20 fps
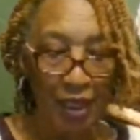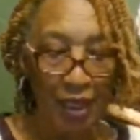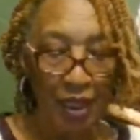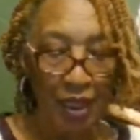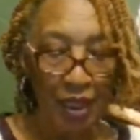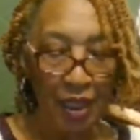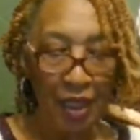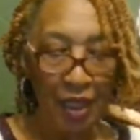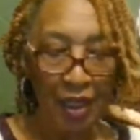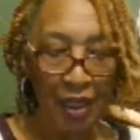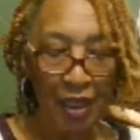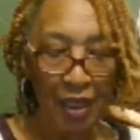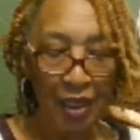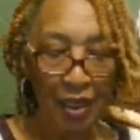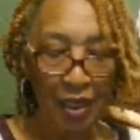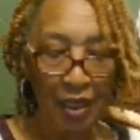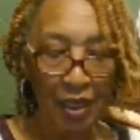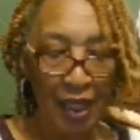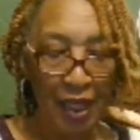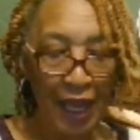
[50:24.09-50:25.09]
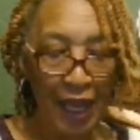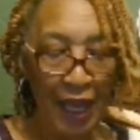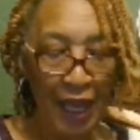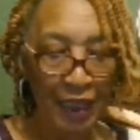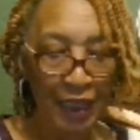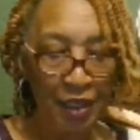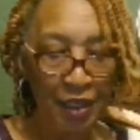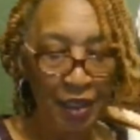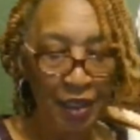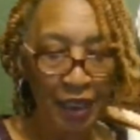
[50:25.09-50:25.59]
And I
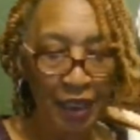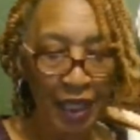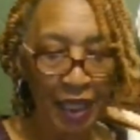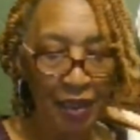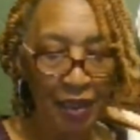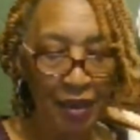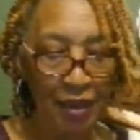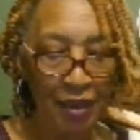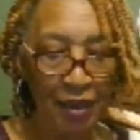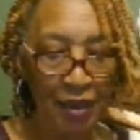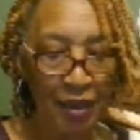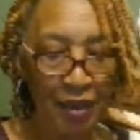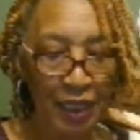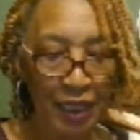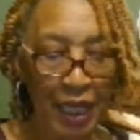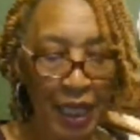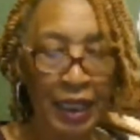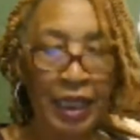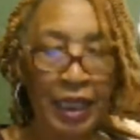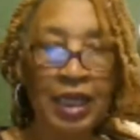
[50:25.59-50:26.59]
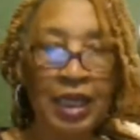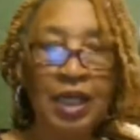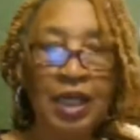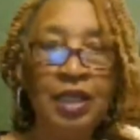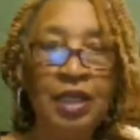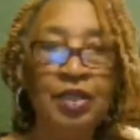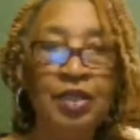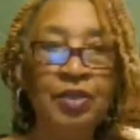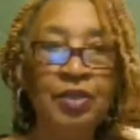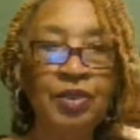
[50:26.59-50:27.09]
look at the
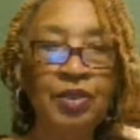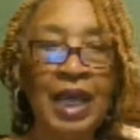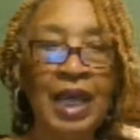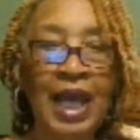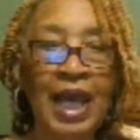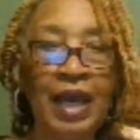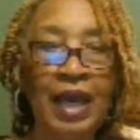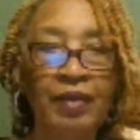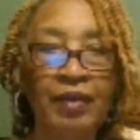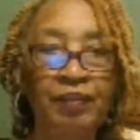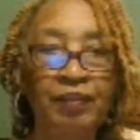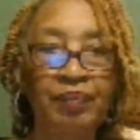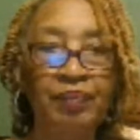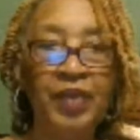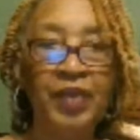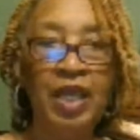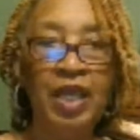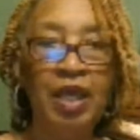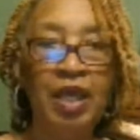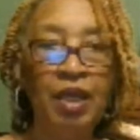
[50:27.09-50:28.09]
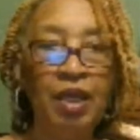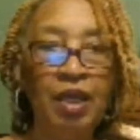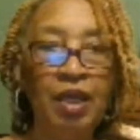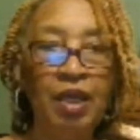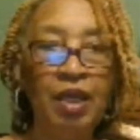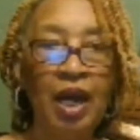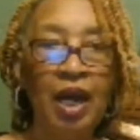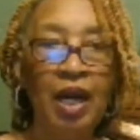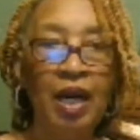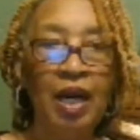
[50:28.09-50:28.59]
clothes like
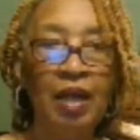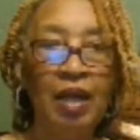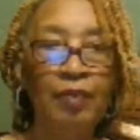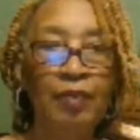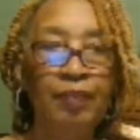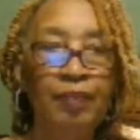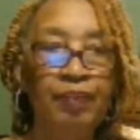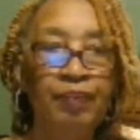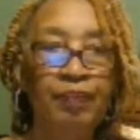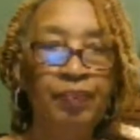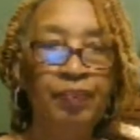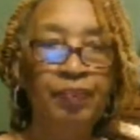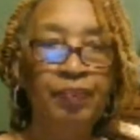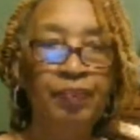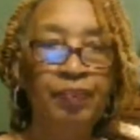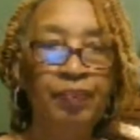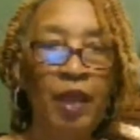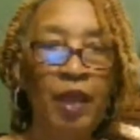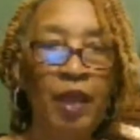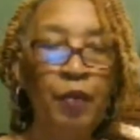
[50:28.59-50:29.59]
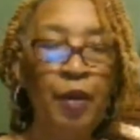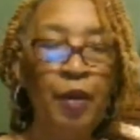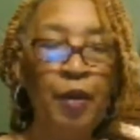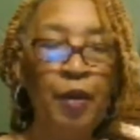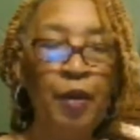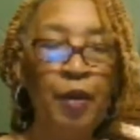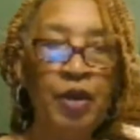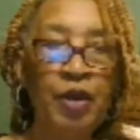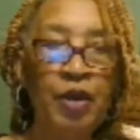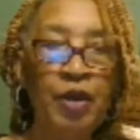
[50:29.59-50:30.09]
um when
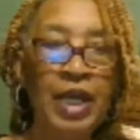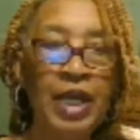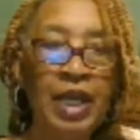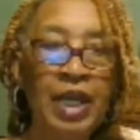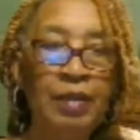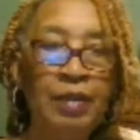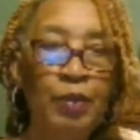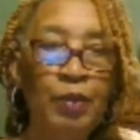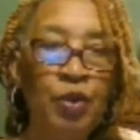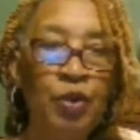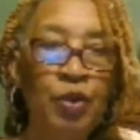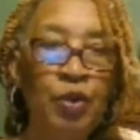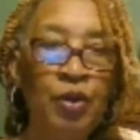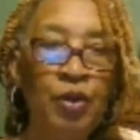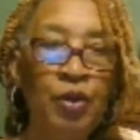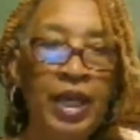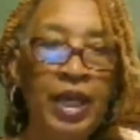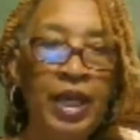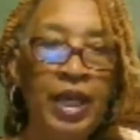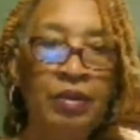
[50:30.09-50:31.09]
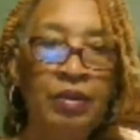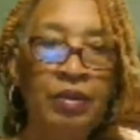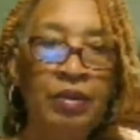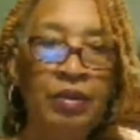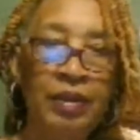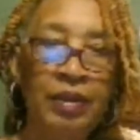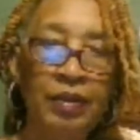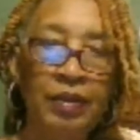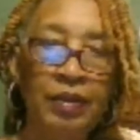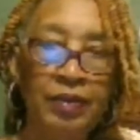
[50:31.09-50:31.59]
Mary Tyler Moore and
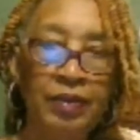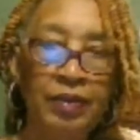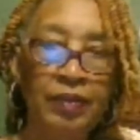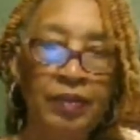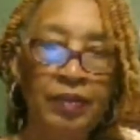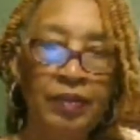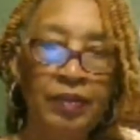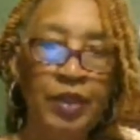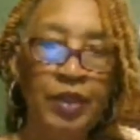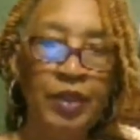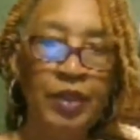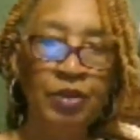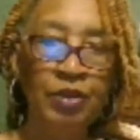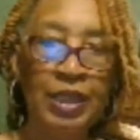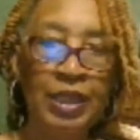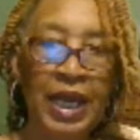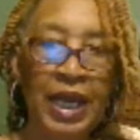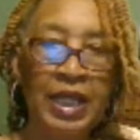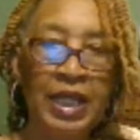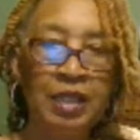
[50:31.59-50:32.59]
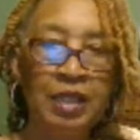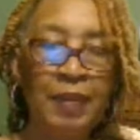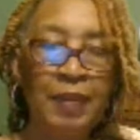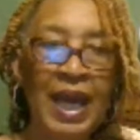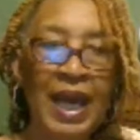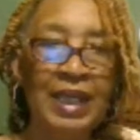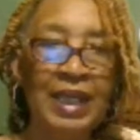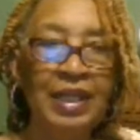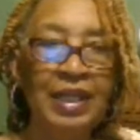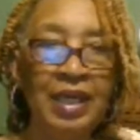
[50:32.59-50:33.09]
those ladies
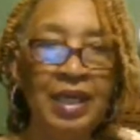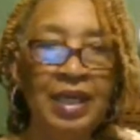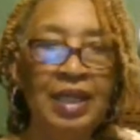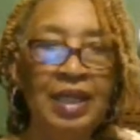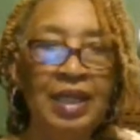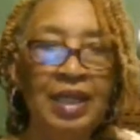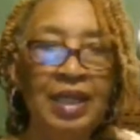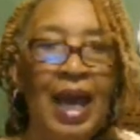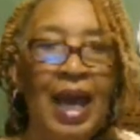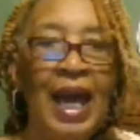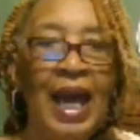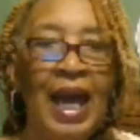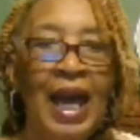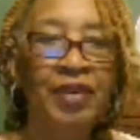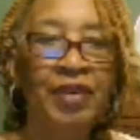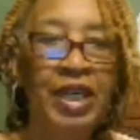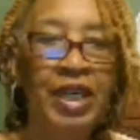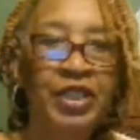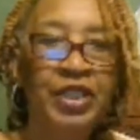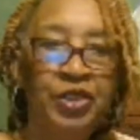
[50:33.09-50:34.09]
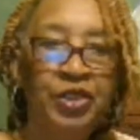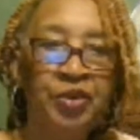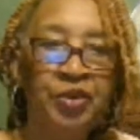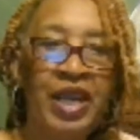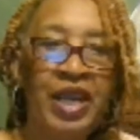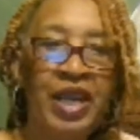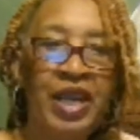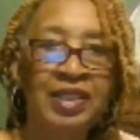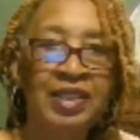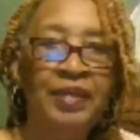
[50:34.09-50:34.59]
back then, how they
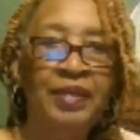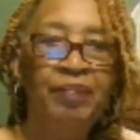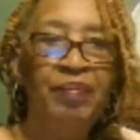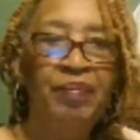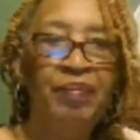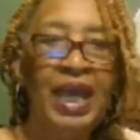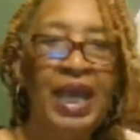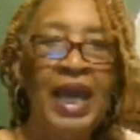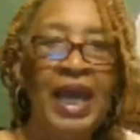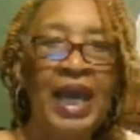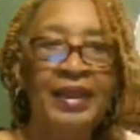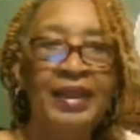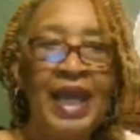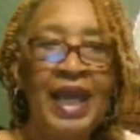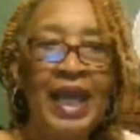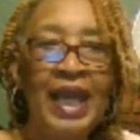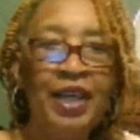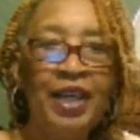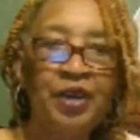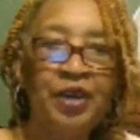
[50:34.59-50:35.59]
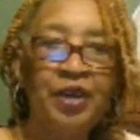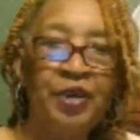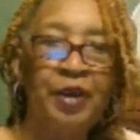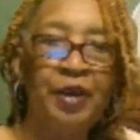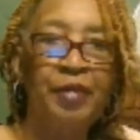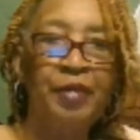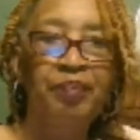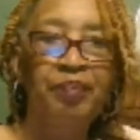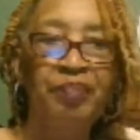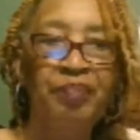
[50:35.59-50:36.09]
dress, and that girl.
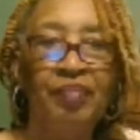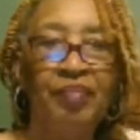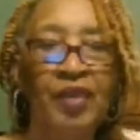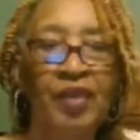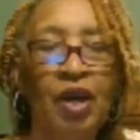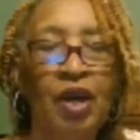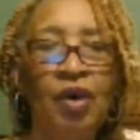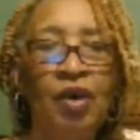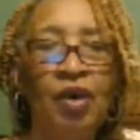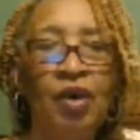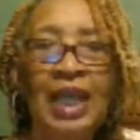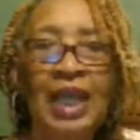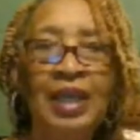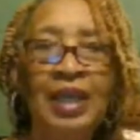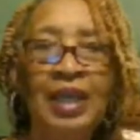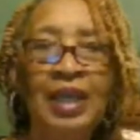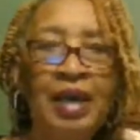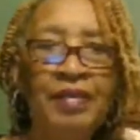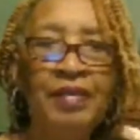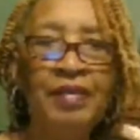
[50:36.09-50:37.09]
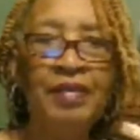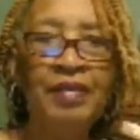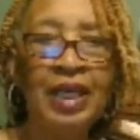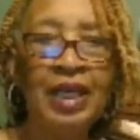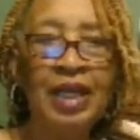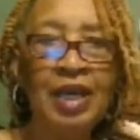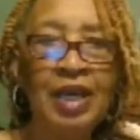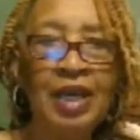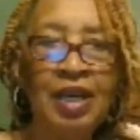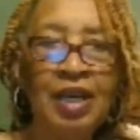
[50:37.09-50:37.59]
Oh, I love the
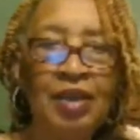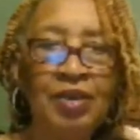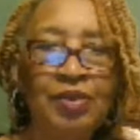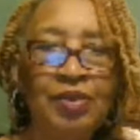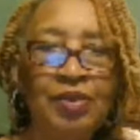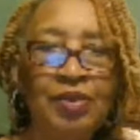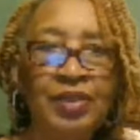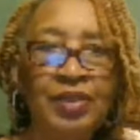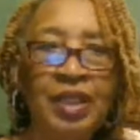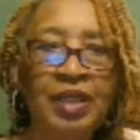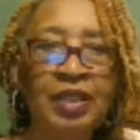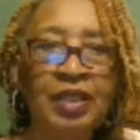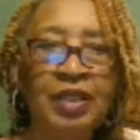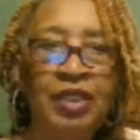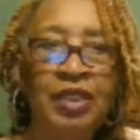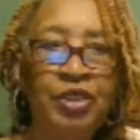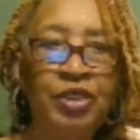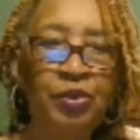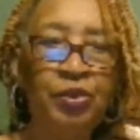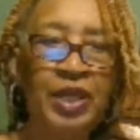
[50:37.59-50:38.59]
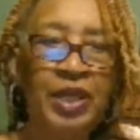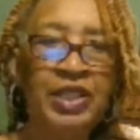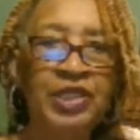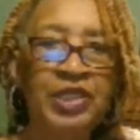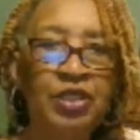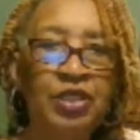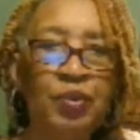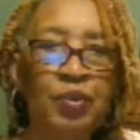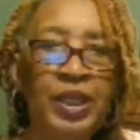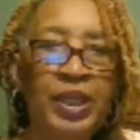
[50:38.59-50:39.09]
clothes, the little dresses
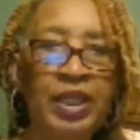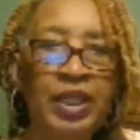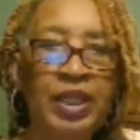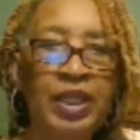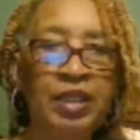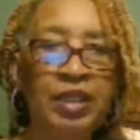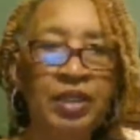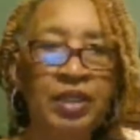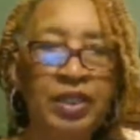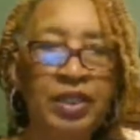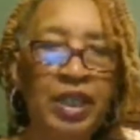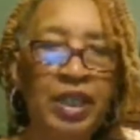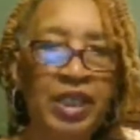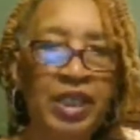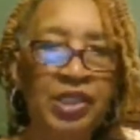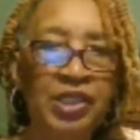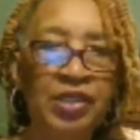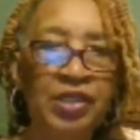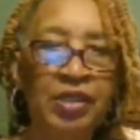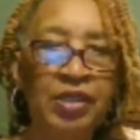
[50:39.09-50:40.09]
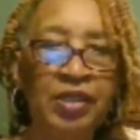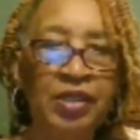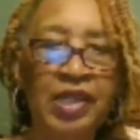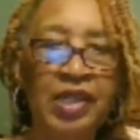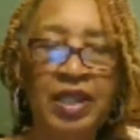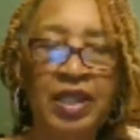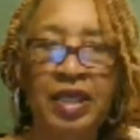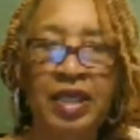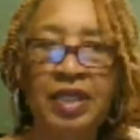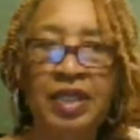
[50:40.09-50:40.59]
with the little dusters and the
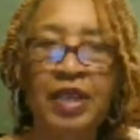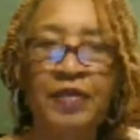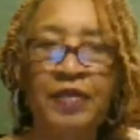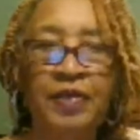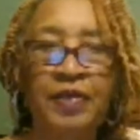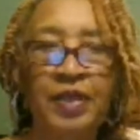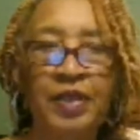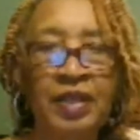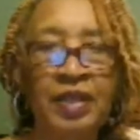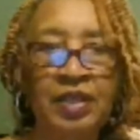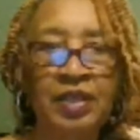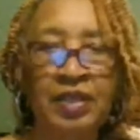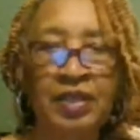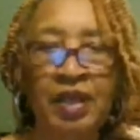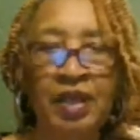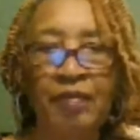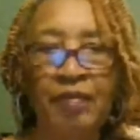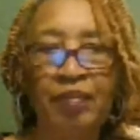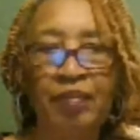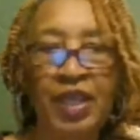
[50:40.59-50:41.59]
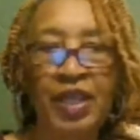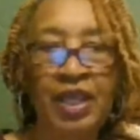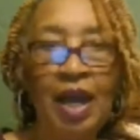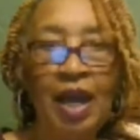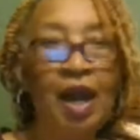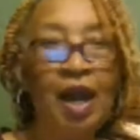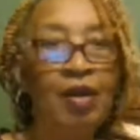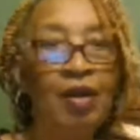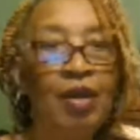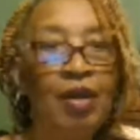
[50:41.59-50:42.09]
different little stuff.
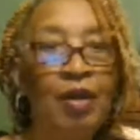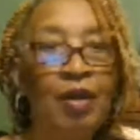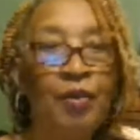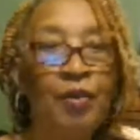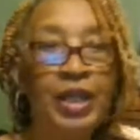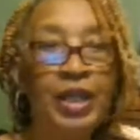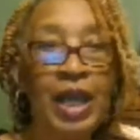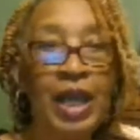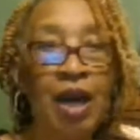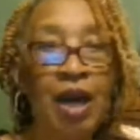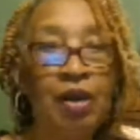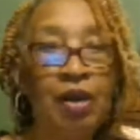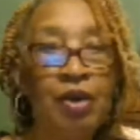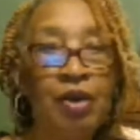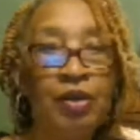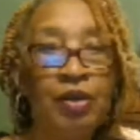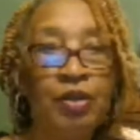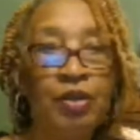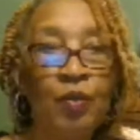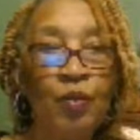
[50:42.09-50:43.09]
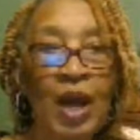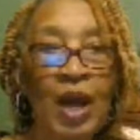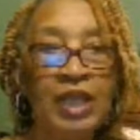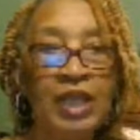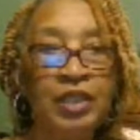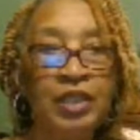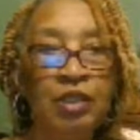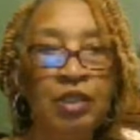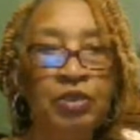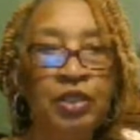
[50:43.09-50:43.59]
Y'all, when y'all going to watch
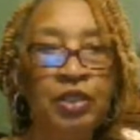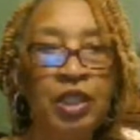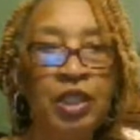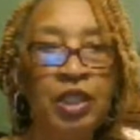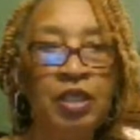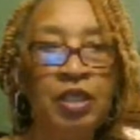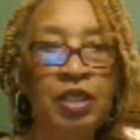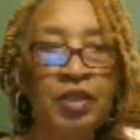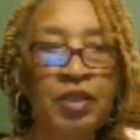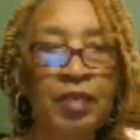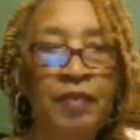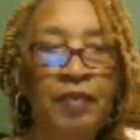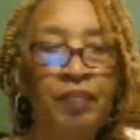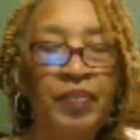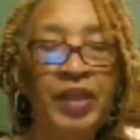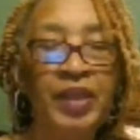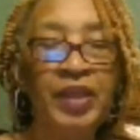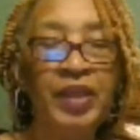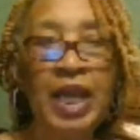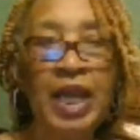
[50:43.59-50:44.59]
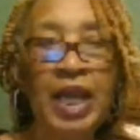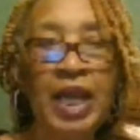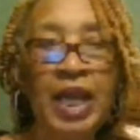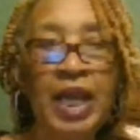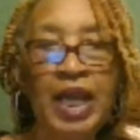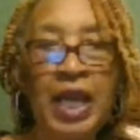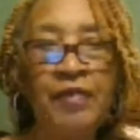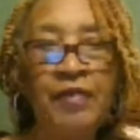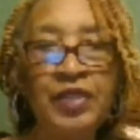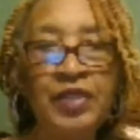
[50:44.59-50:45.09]
those shows, now the
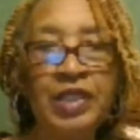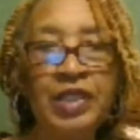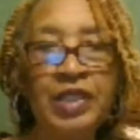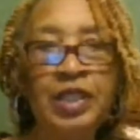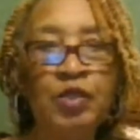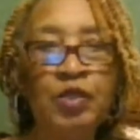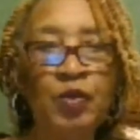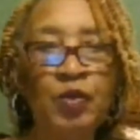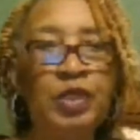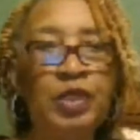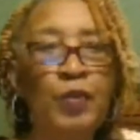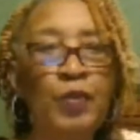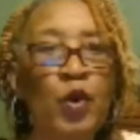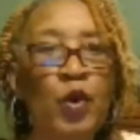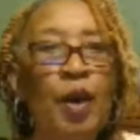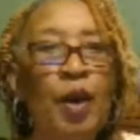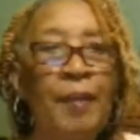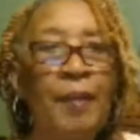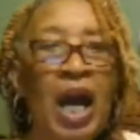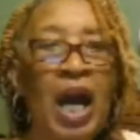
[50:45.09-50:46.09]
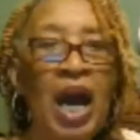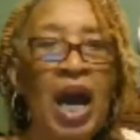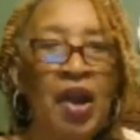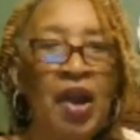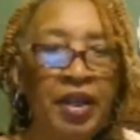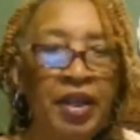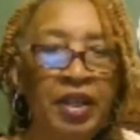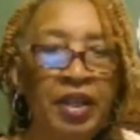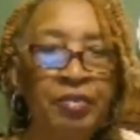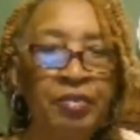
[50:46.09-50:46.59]
Jeffersons was more modern
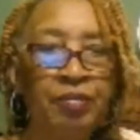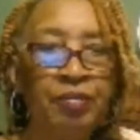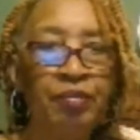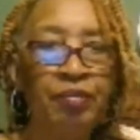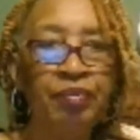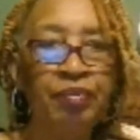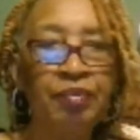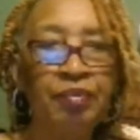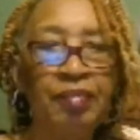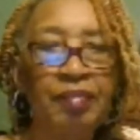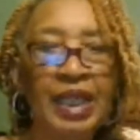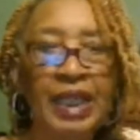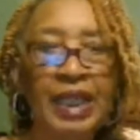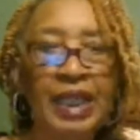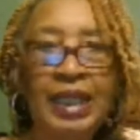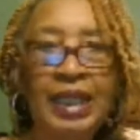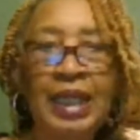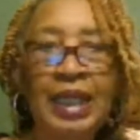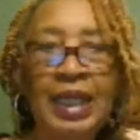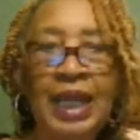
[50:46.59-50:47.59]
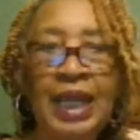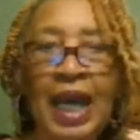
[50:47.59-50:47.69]
than like